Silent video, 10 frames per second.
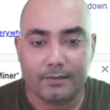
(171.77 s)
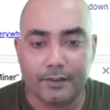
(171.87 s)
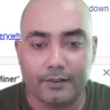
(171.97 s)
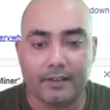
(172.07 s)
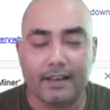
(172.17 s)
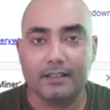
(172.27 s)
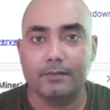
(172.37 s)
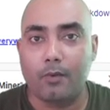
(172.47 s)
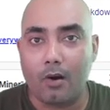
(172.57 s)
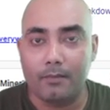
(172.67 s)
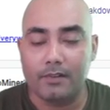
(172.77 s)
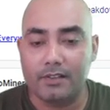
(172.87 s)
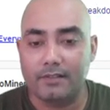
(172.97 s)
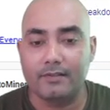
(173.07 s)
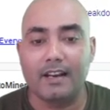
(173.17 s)
video that is
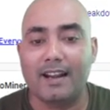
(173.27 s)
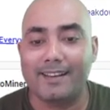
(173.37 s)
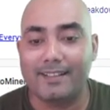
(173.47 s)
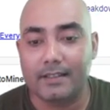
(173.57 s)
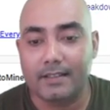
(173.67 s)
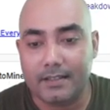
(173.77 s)
published regarding this